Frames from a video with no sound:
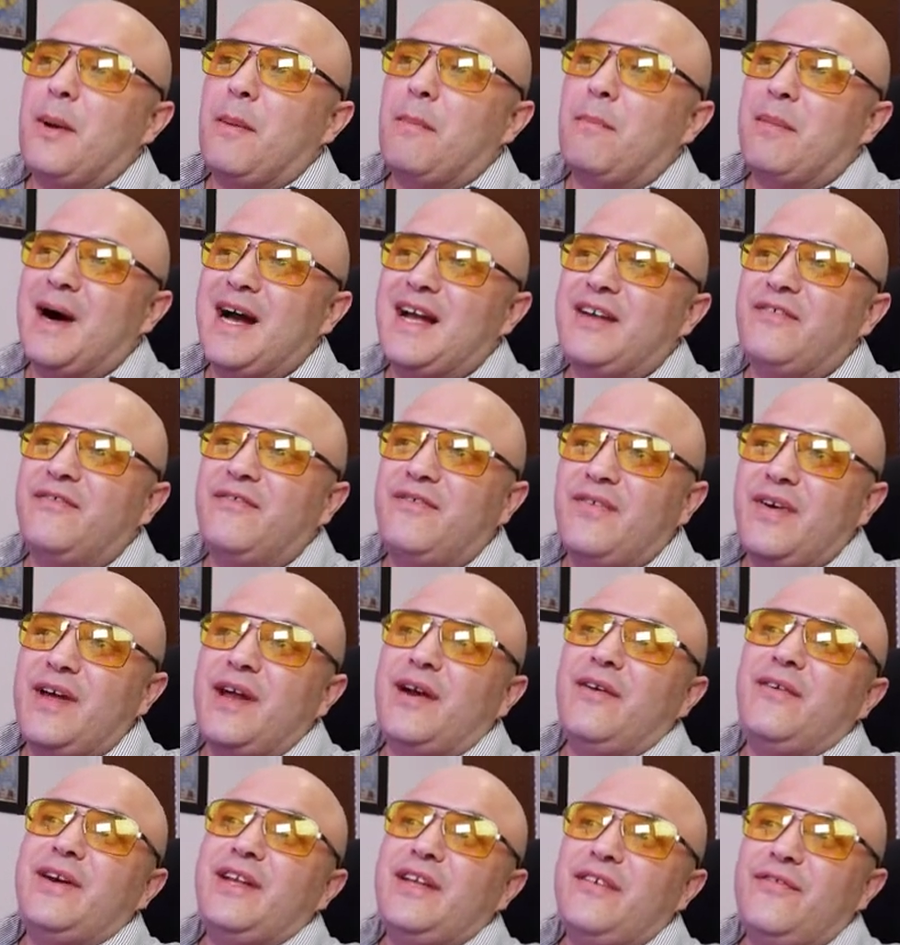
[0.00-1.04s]
my
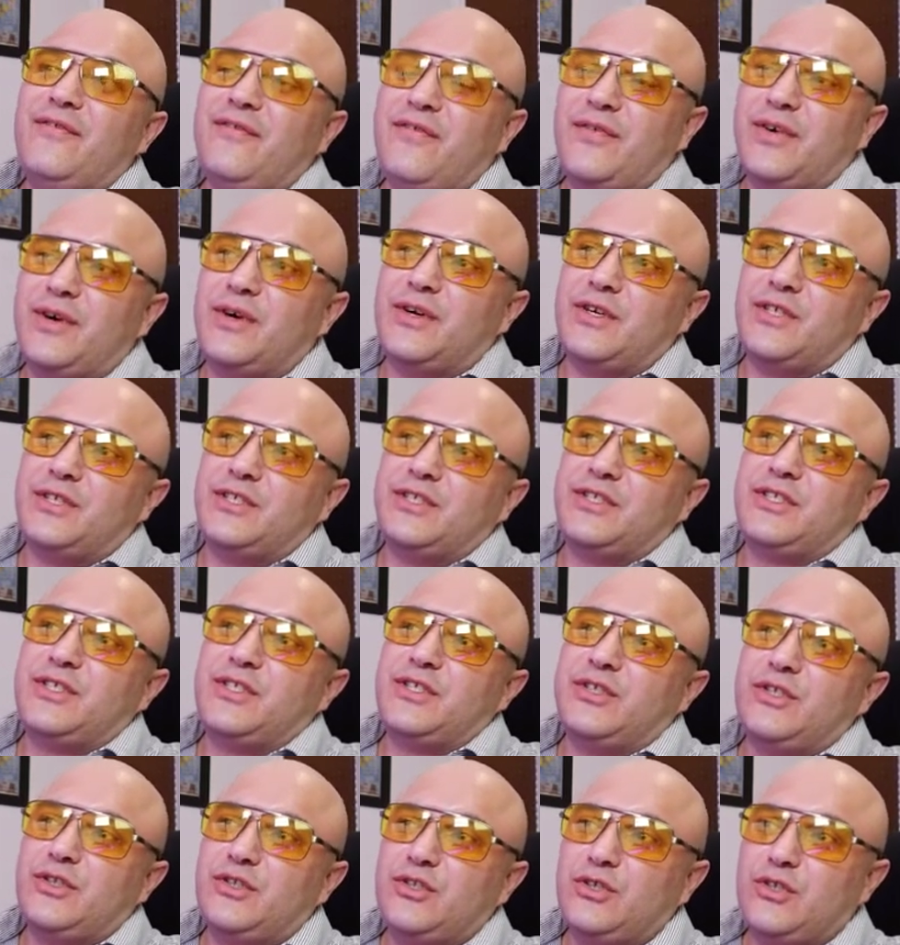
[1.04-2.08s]
very first
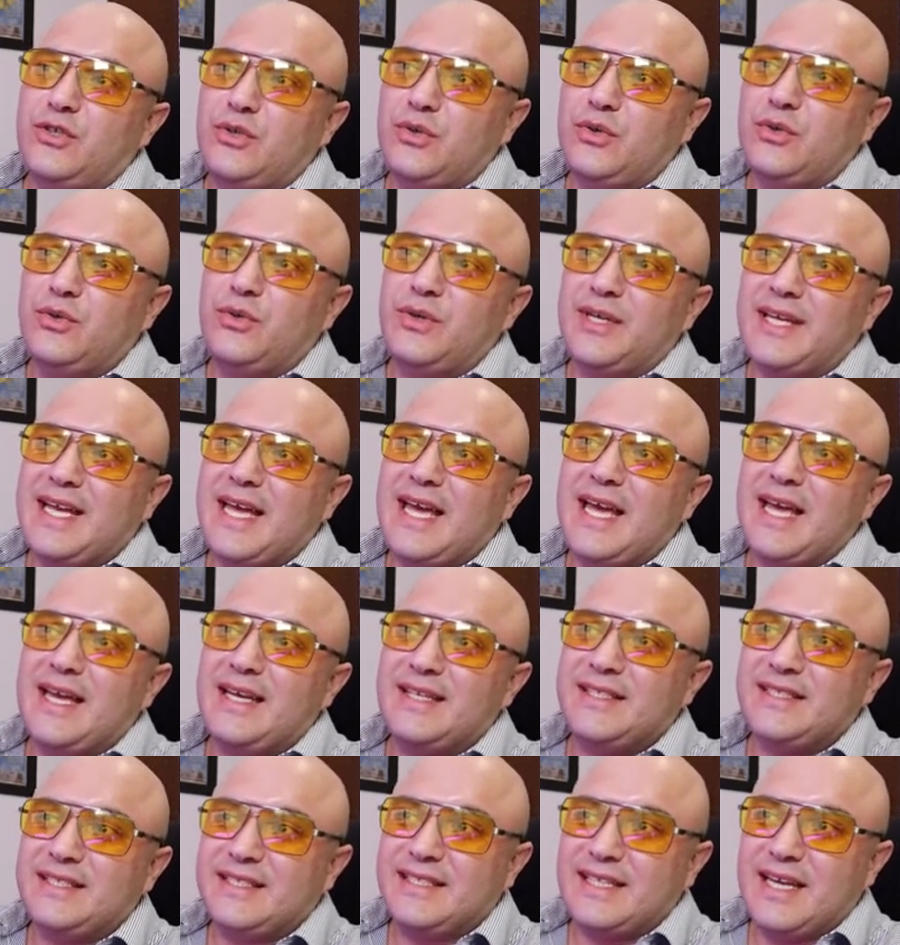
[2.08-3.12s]

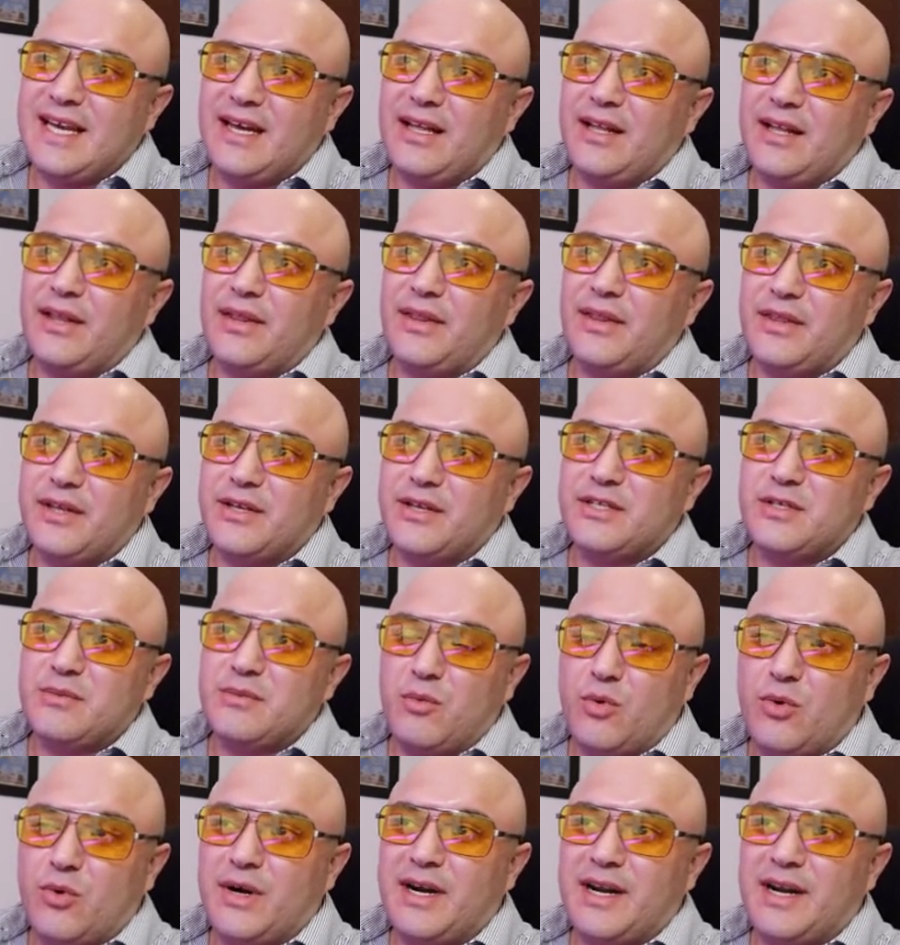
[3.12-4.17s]
2K sale this
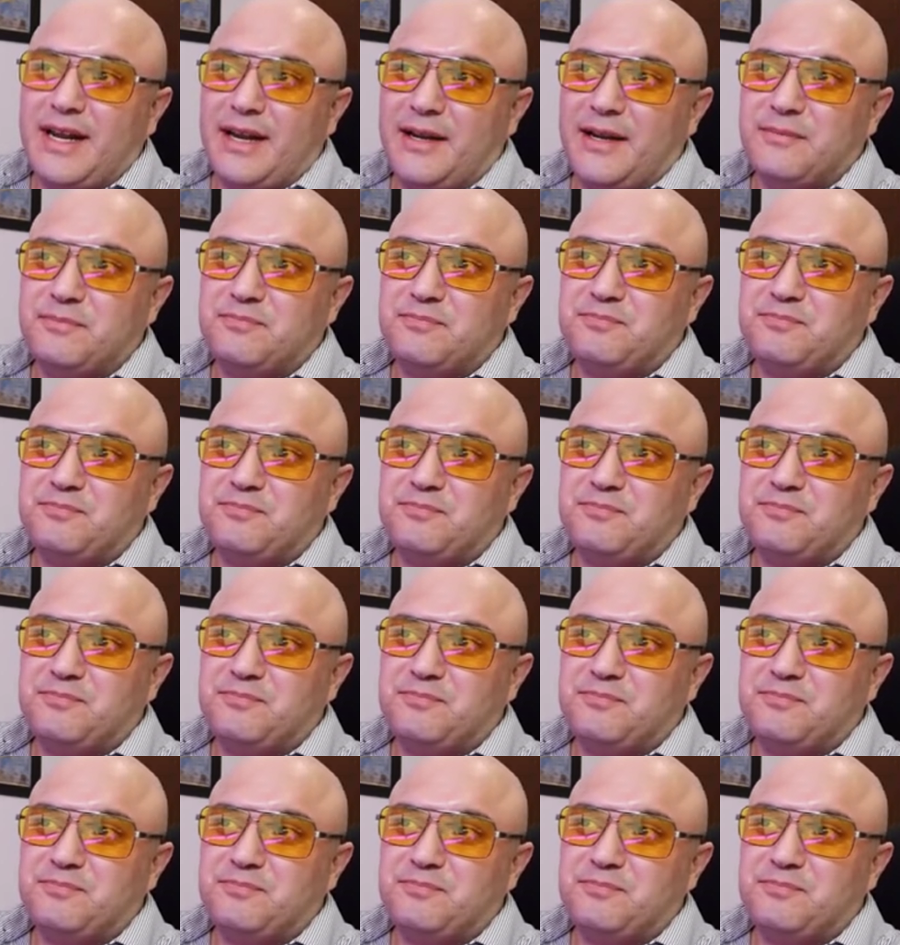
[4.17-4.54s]
morning.